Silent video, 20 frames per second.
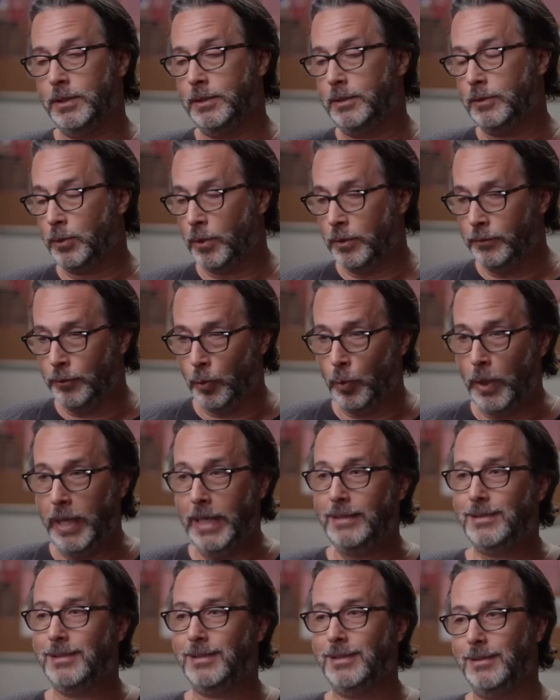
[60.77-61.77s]
it's a sort of
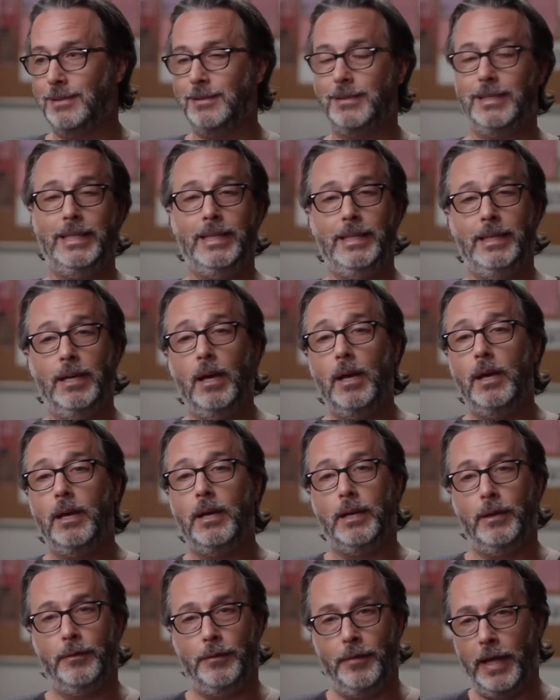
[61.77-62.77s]
race to see
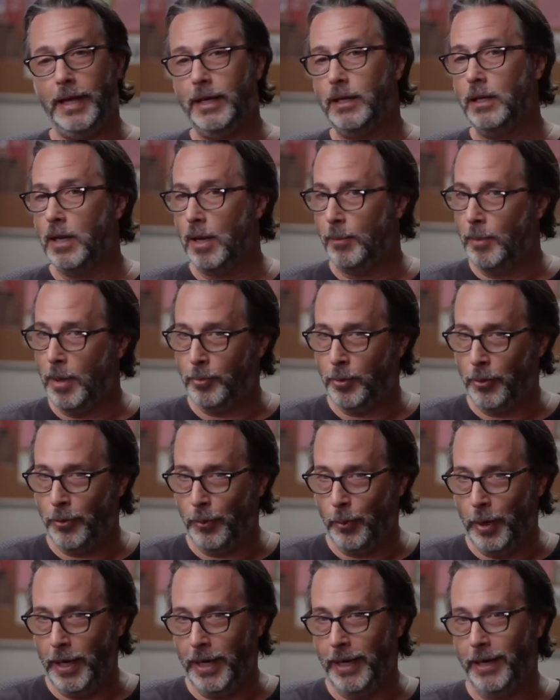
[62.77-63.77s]
if they can come up
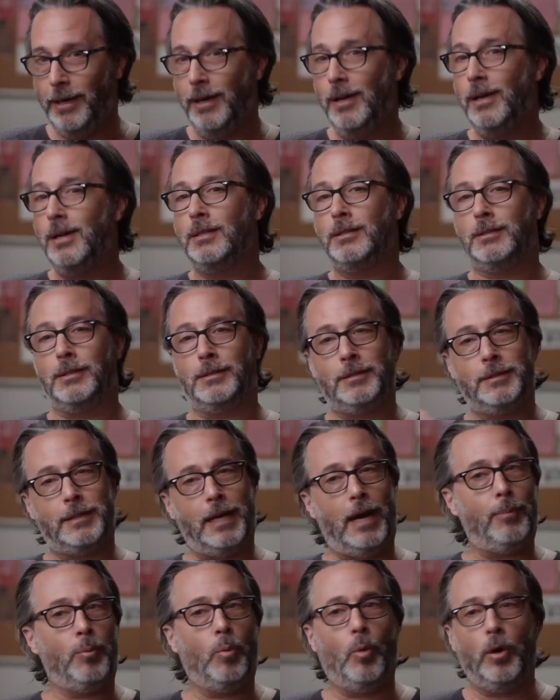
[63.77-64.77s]
with a way to
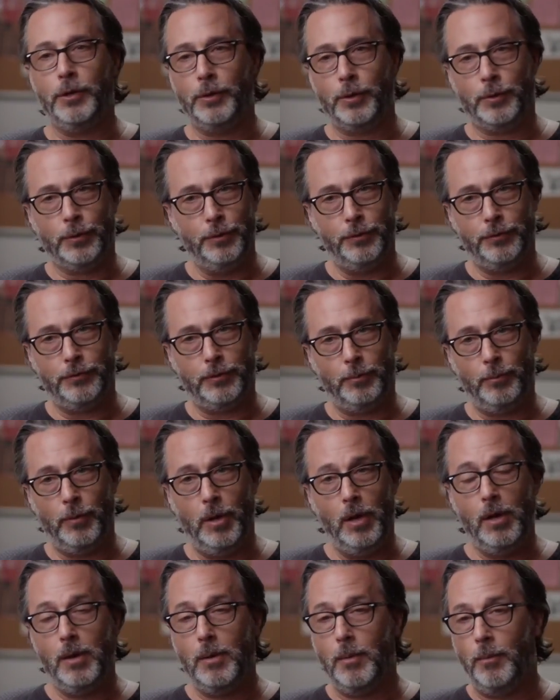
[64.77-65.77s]
stop one crew
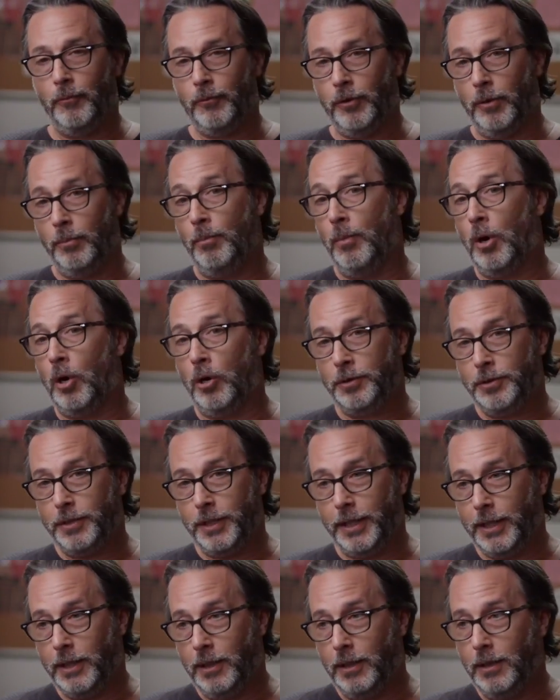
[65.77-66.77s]
from, from
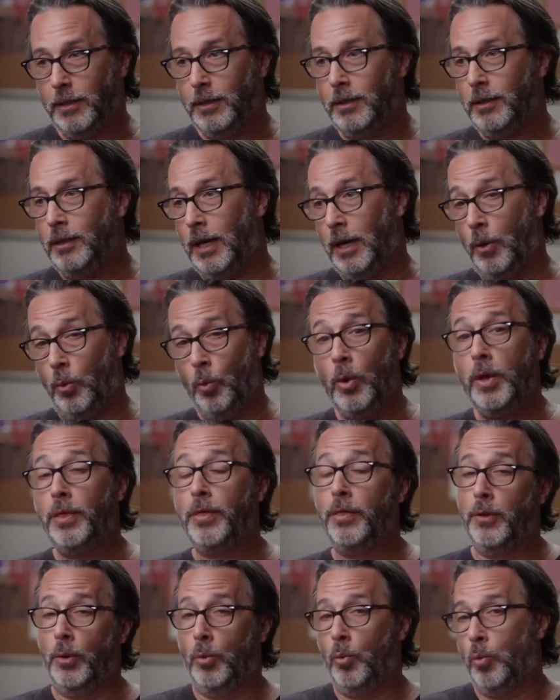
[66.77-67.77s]
marching uh,
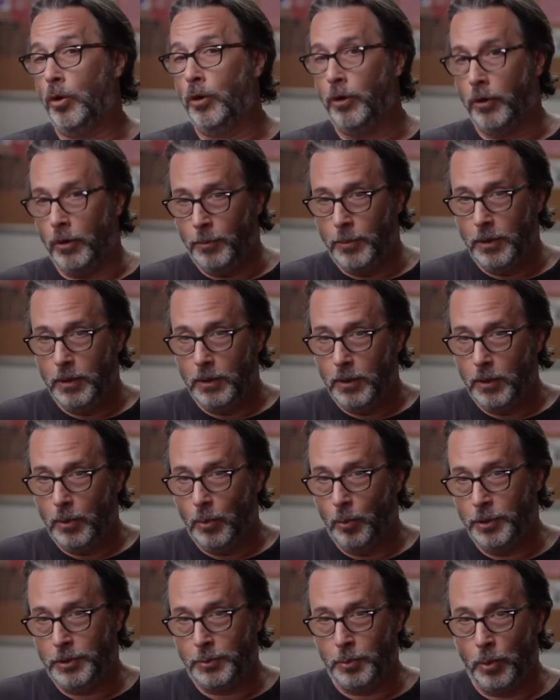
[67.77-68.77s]
with the worm,
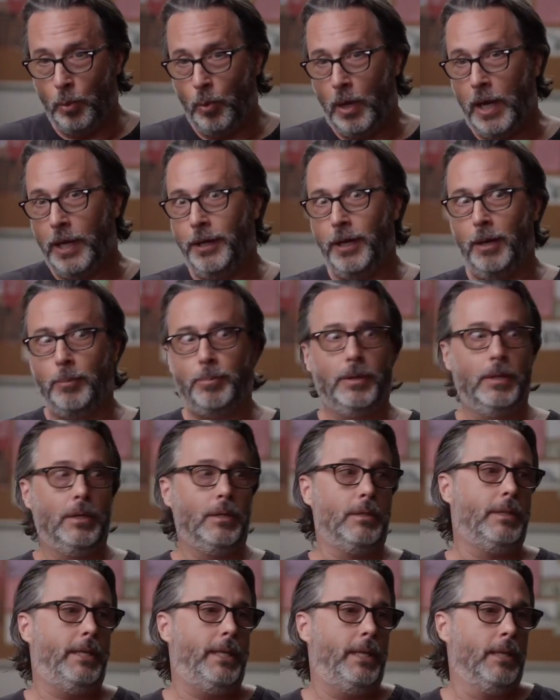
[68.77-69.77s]
which will wind up
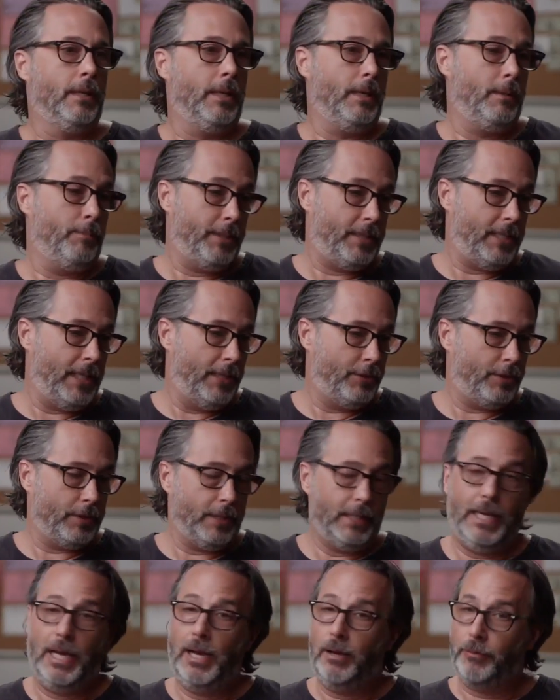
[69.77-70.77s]
killing
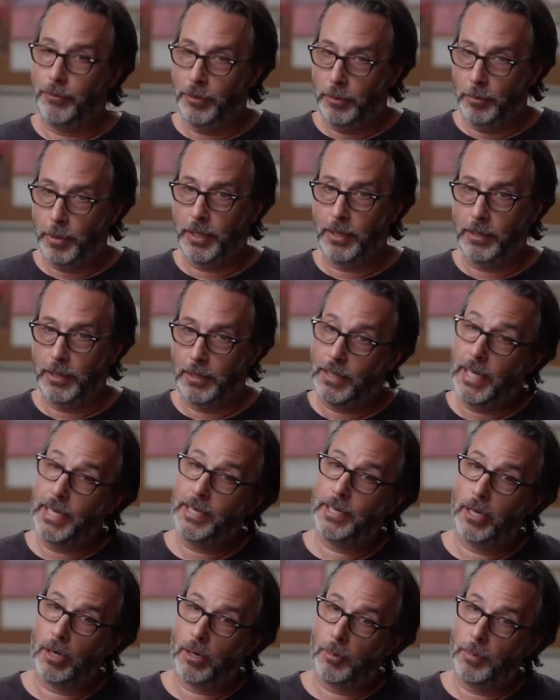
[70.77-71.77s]
potentially everybody that
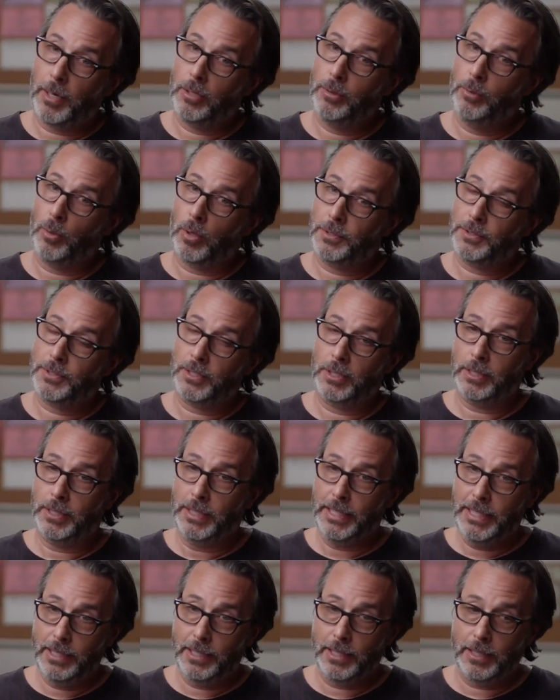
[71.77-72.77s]
they care about who are still
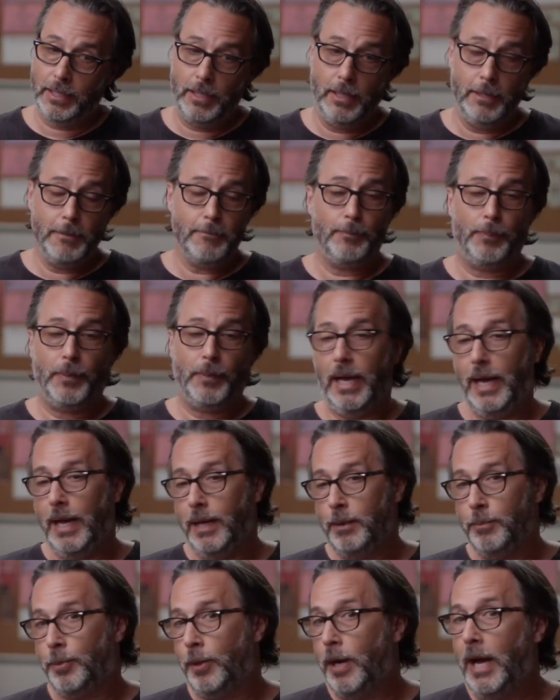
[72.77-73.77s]
in Eden,
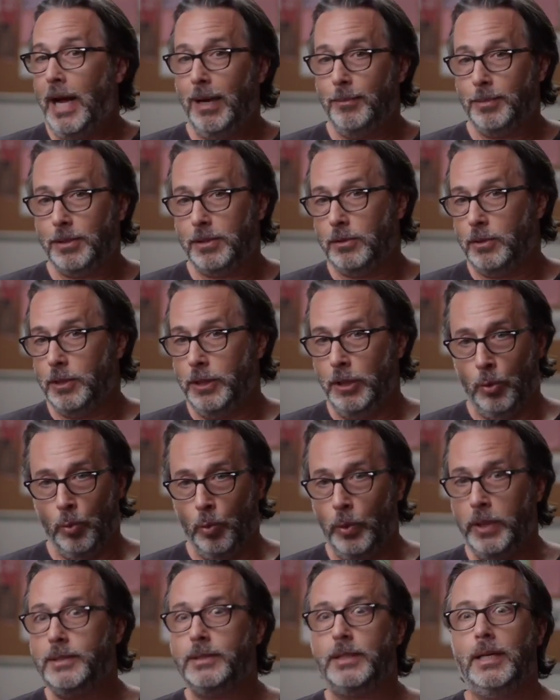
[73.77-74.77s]
and perhaps, you know,
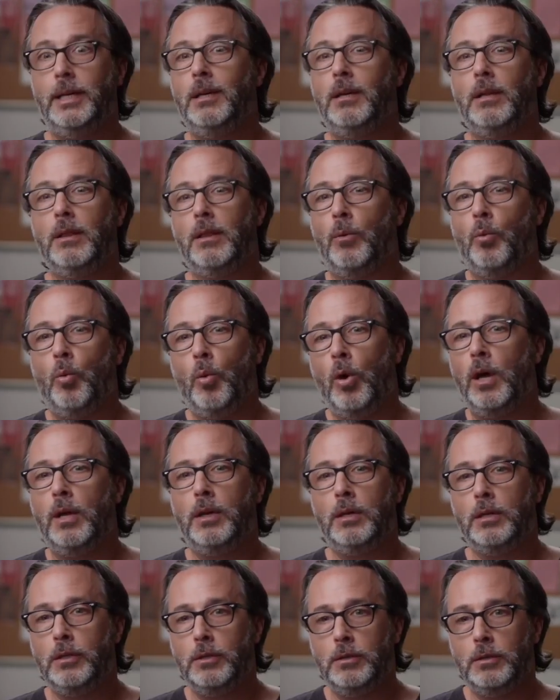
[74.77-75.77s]
risking the
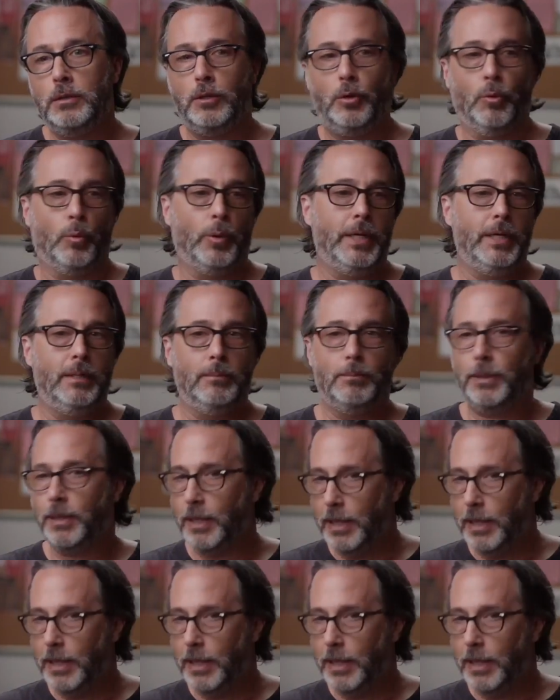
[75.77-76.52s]
one green